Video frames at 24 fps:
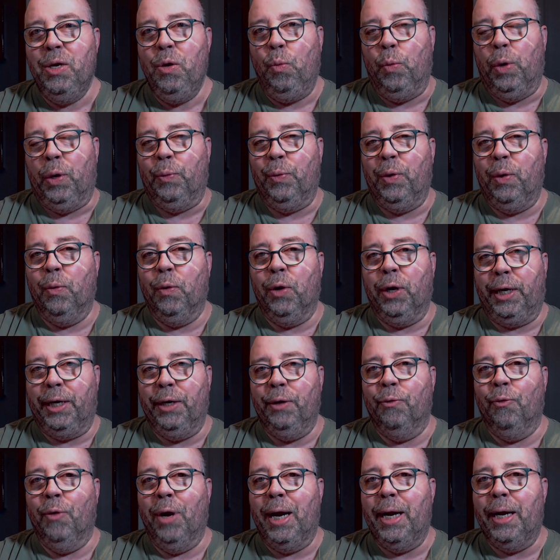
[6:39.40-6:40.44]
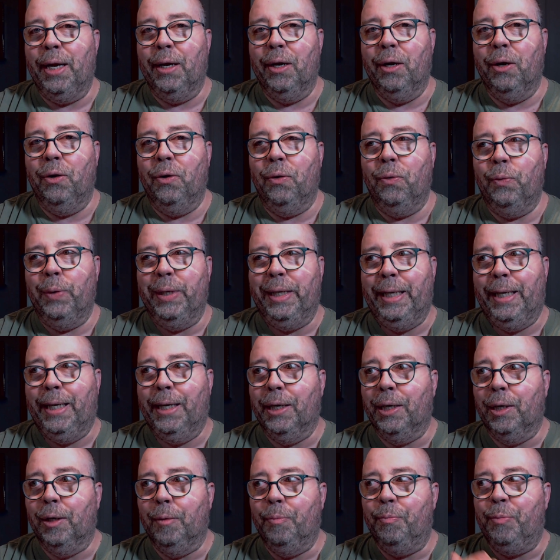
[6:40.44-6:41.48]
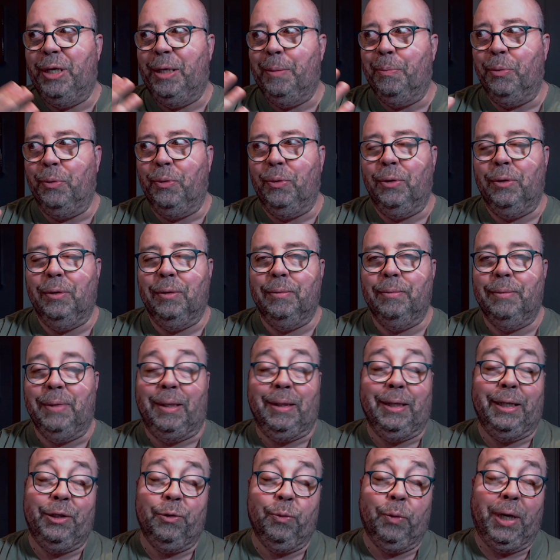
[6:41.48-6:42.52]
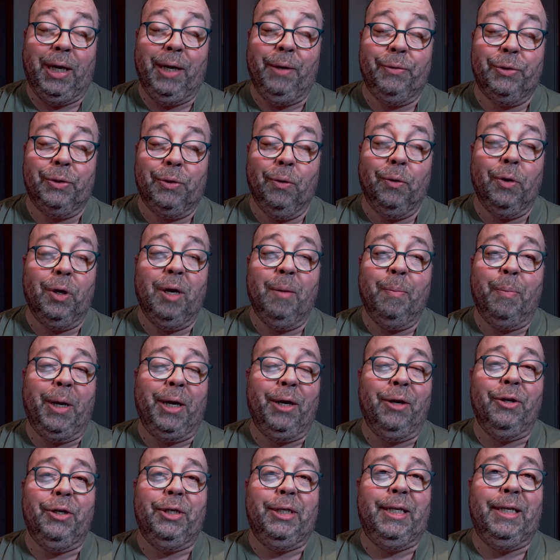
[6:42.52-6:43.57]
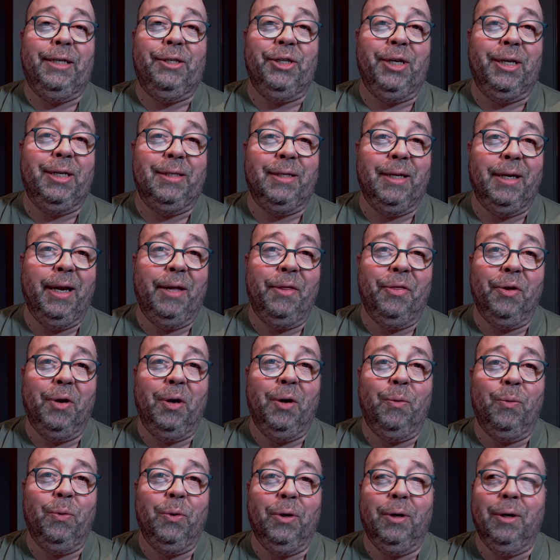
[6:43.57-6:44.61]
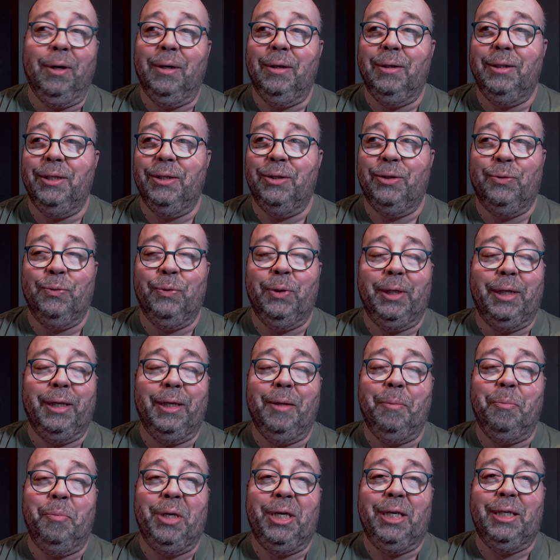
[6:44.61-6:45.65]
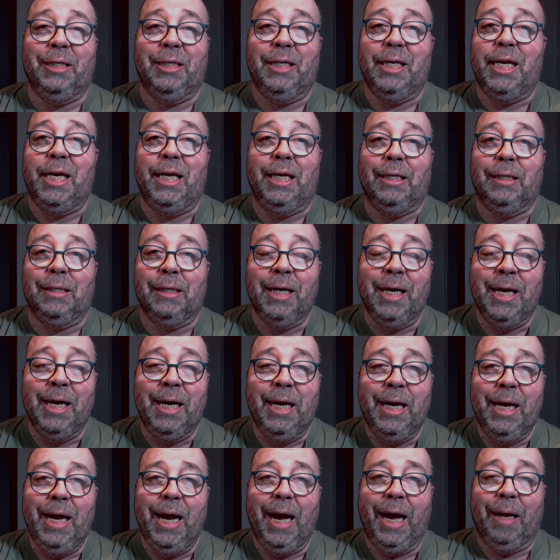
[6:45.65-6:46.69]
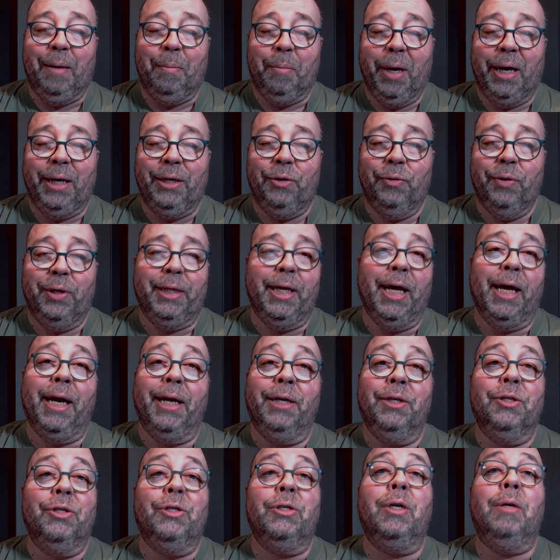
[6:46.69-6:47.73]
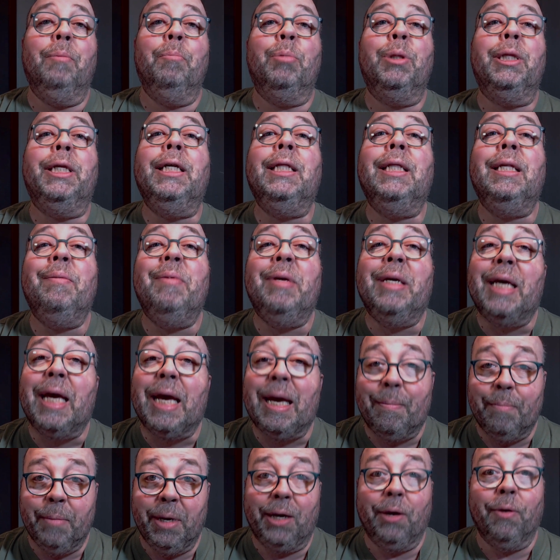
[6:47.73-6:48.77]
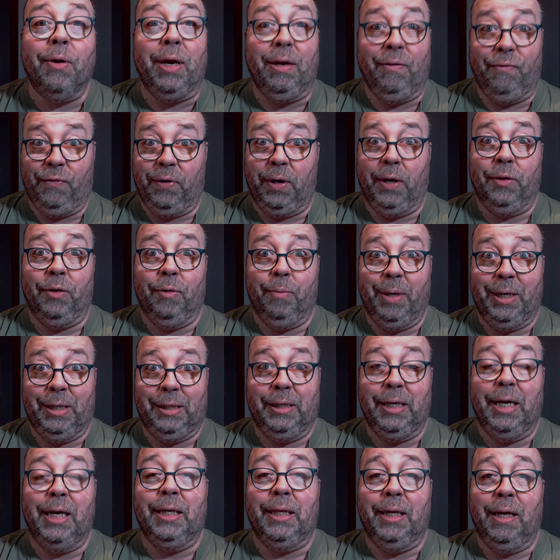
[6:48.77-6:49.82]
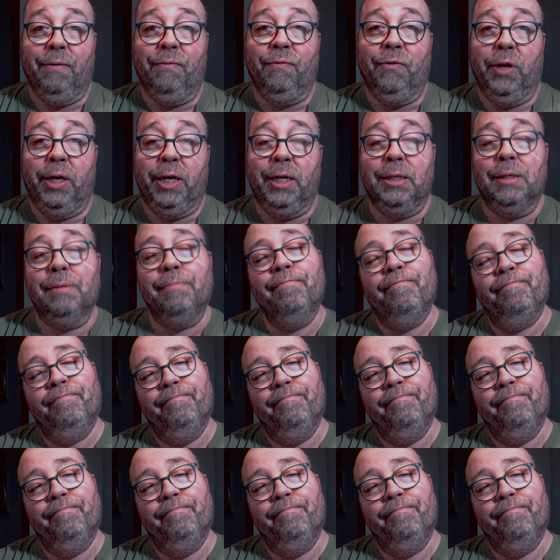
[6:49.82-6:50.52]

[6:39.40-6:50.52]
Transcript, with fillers: when we work in radio, we hear people, at least when I was growing up, I heard DJs that I thought were just really the bee's knees. And by doing that, I just completely became my grandfather by saying that phrase.